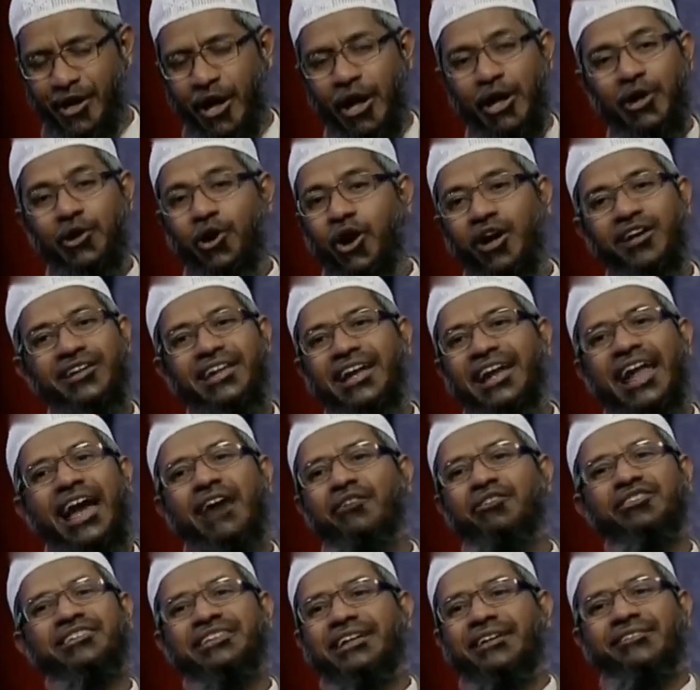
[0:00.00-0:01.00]
Not that I
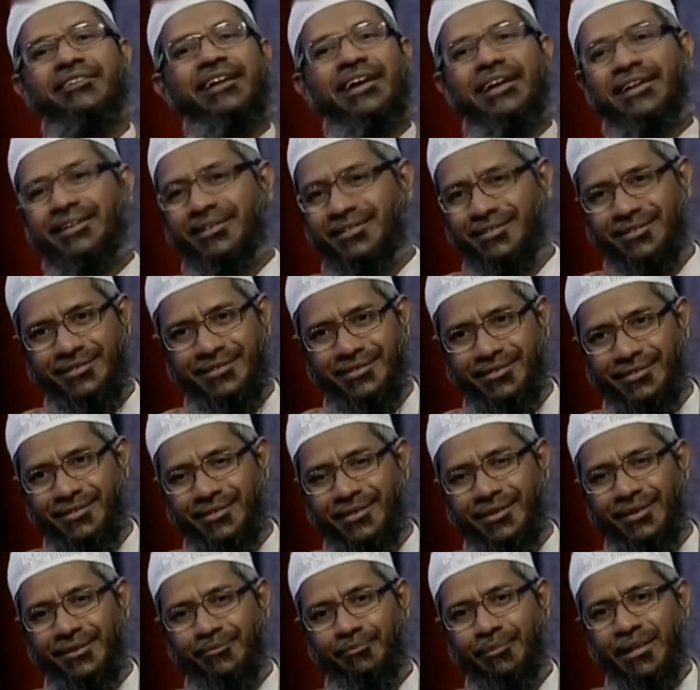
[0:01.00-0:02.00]
wasn't aware,
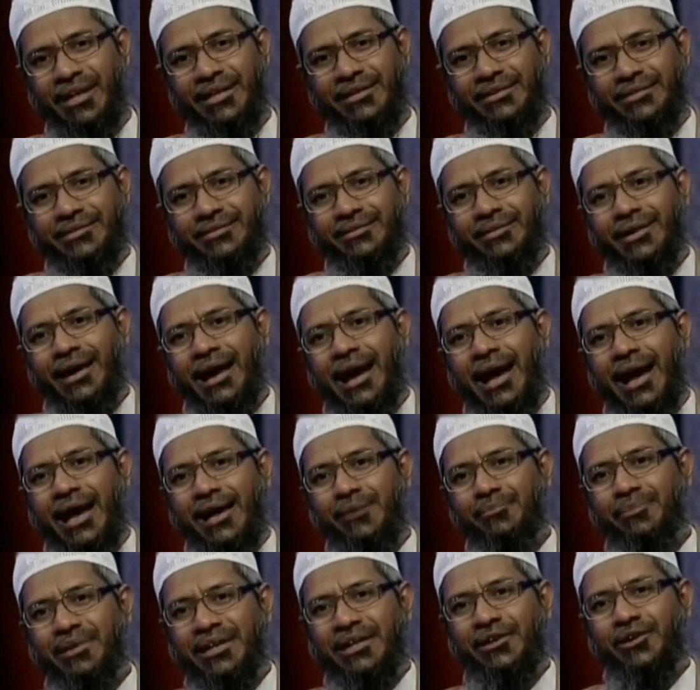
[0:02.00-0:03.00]
but
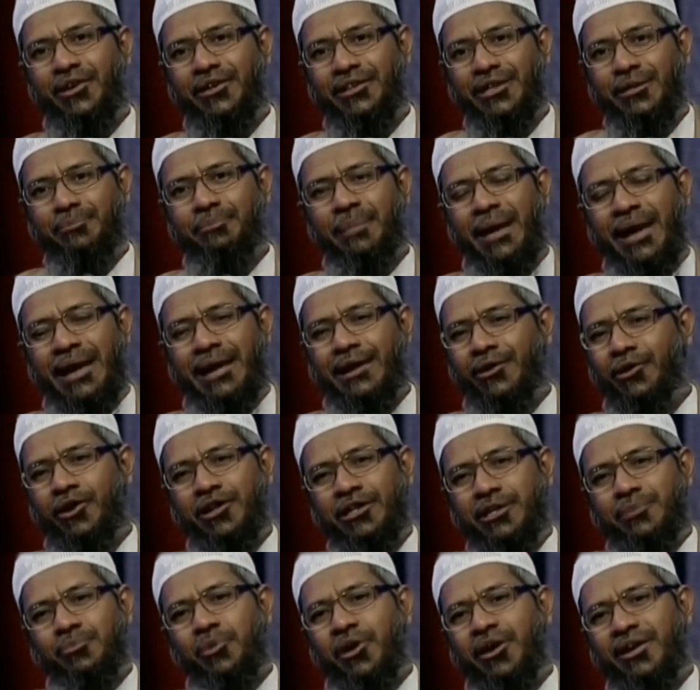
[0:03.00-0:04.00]
I, being on the panel,
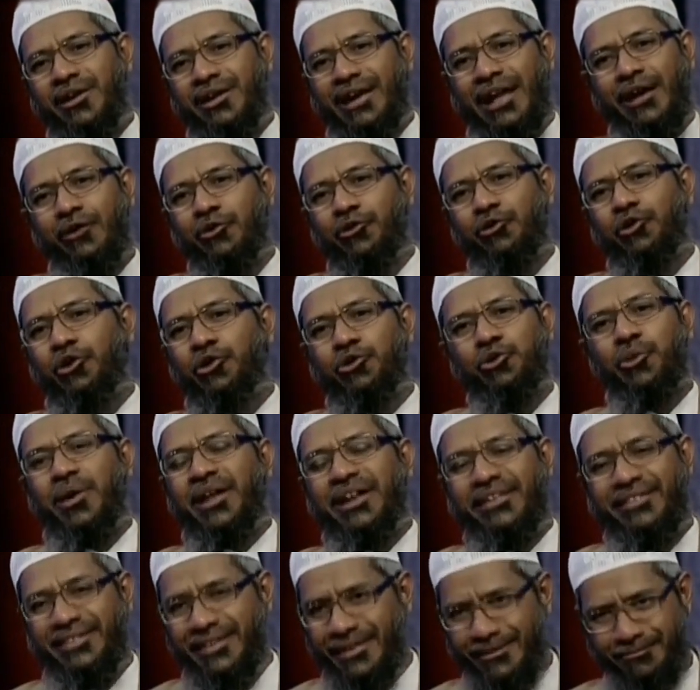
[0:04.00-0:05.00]
not the moderate, I could not do
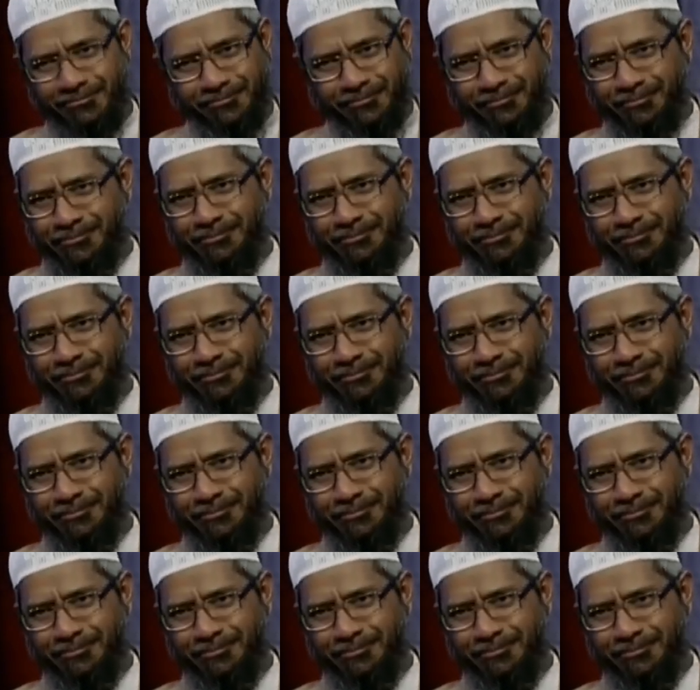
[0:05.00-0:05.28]
anything.